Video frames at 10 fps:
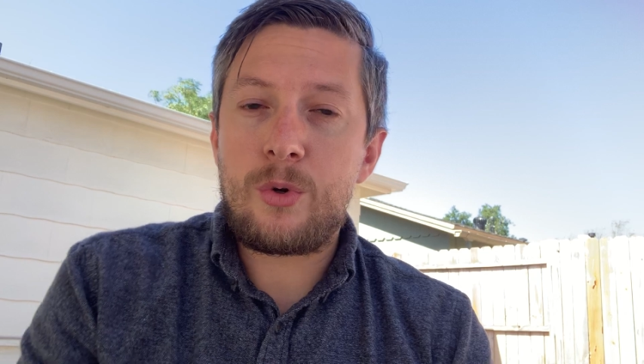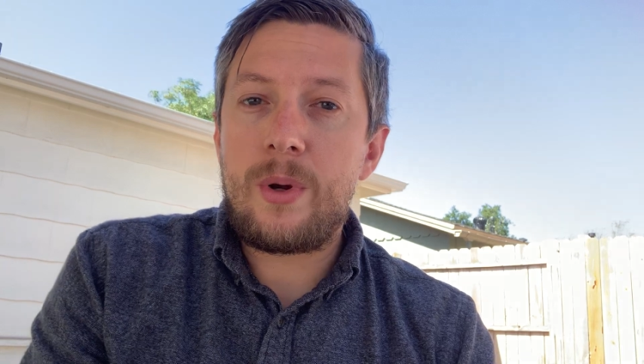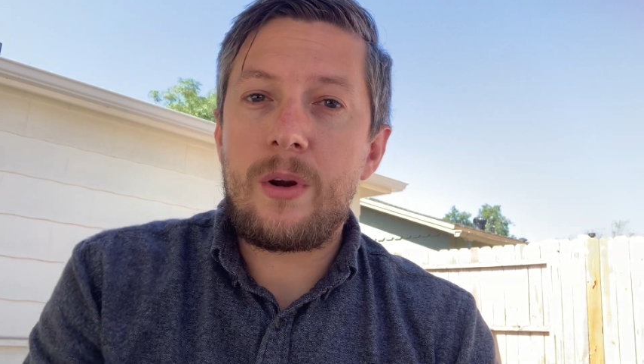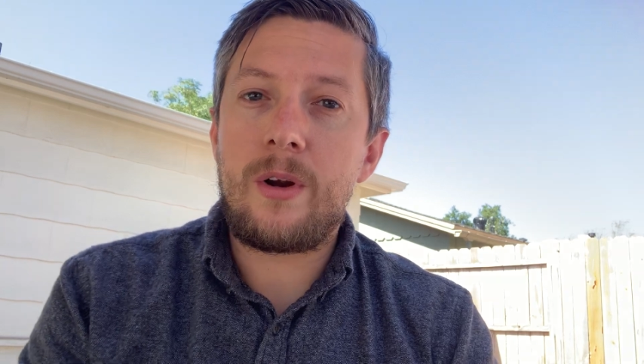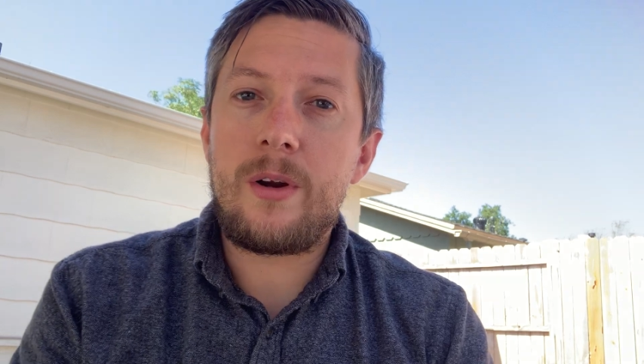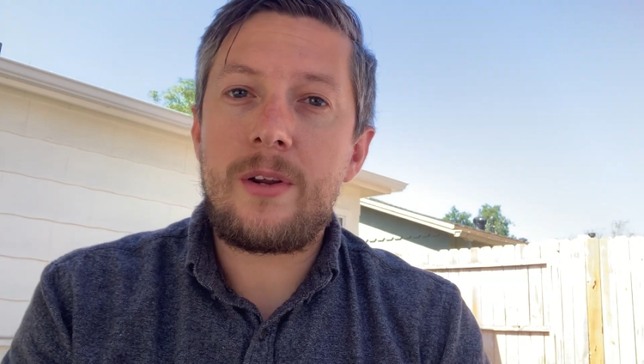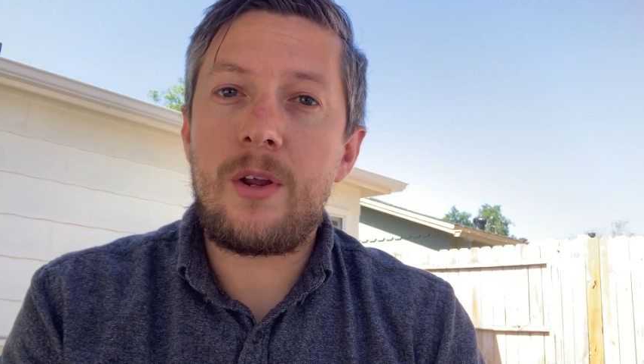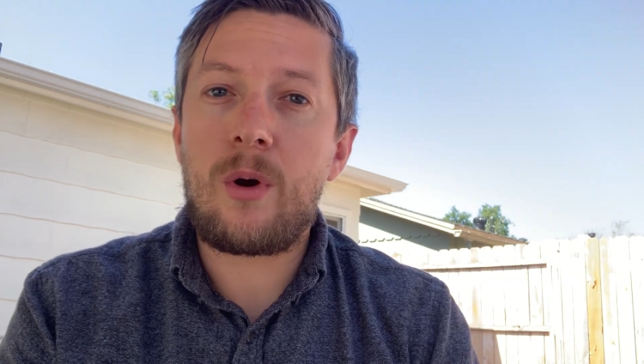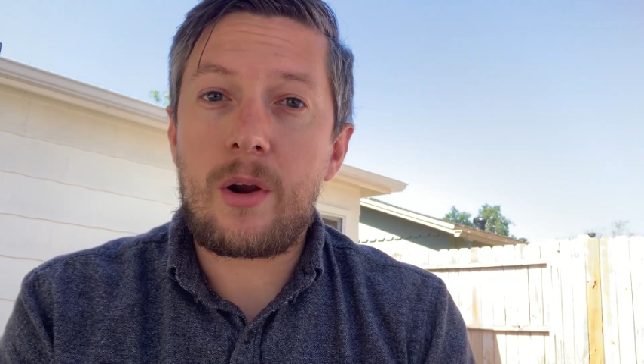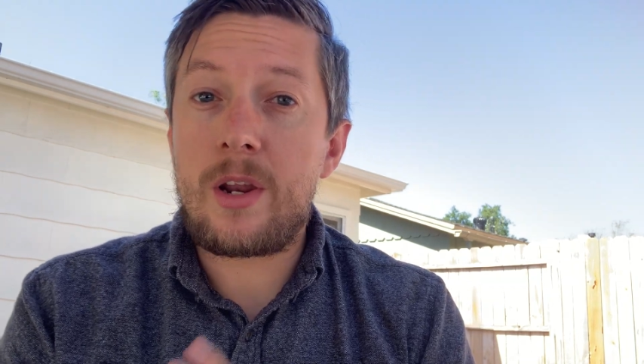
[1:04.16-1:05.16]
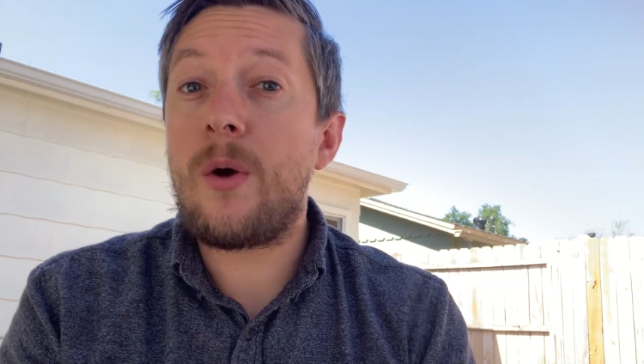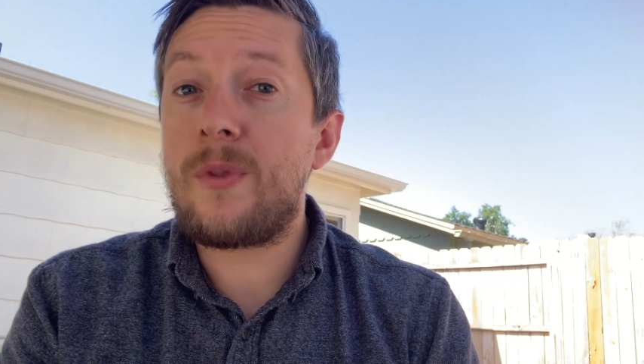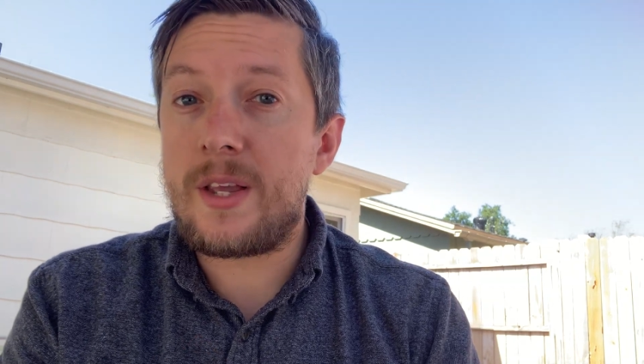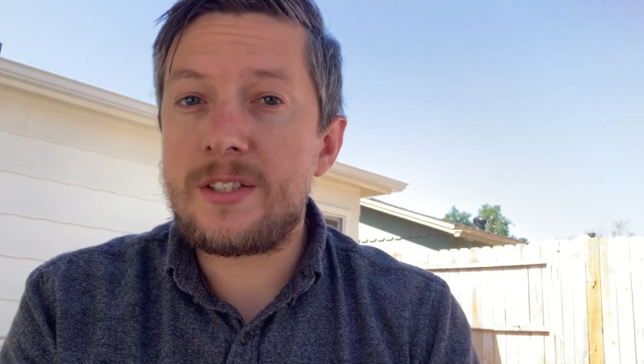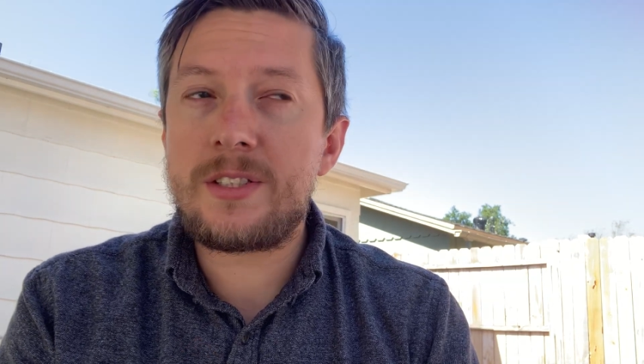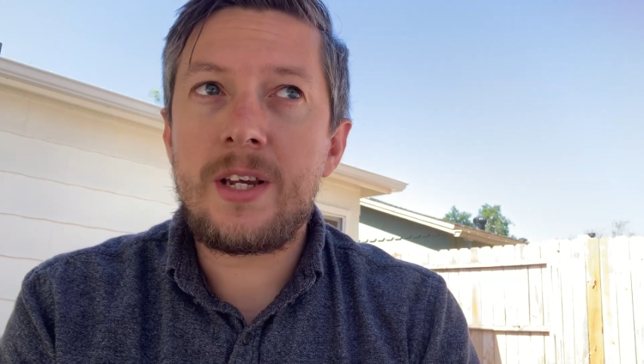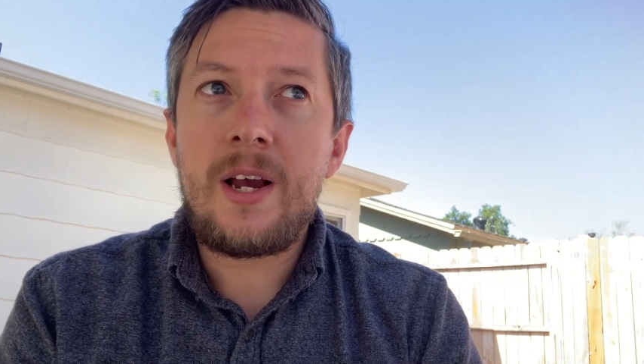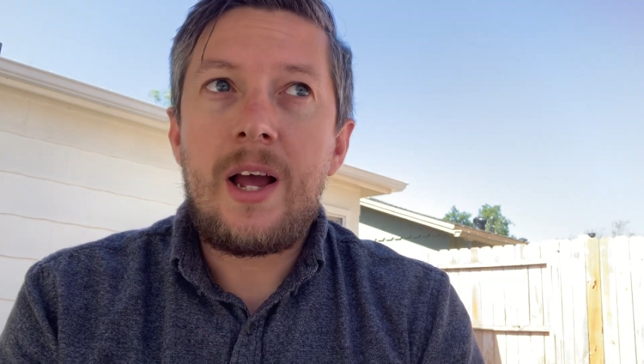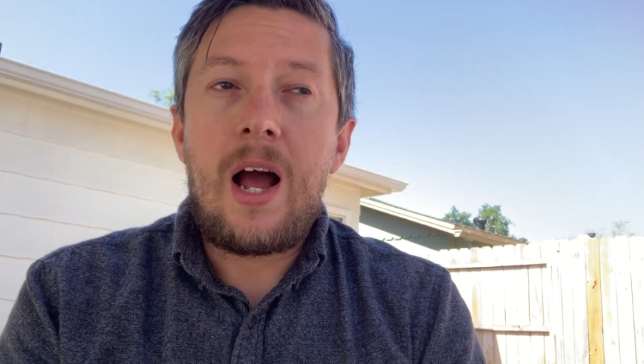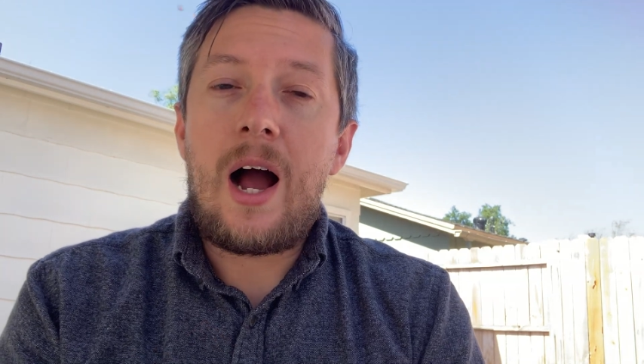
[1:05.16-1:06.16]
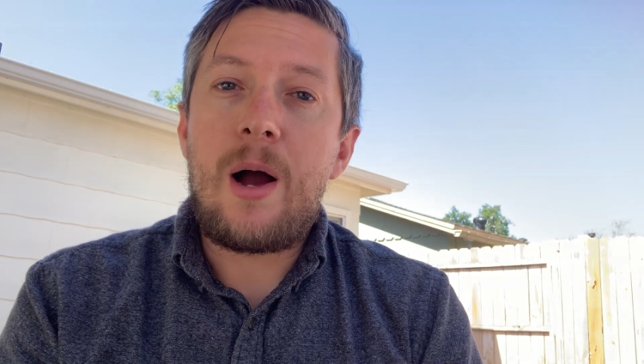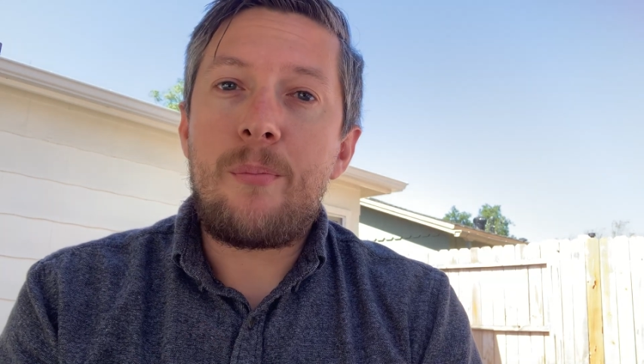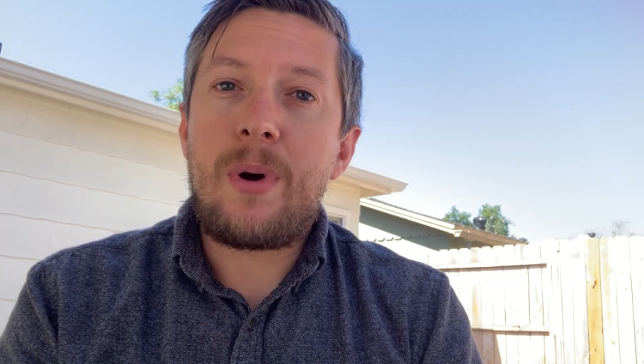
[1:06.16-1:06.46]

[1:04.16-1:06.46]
Twitter, you already know this. Um,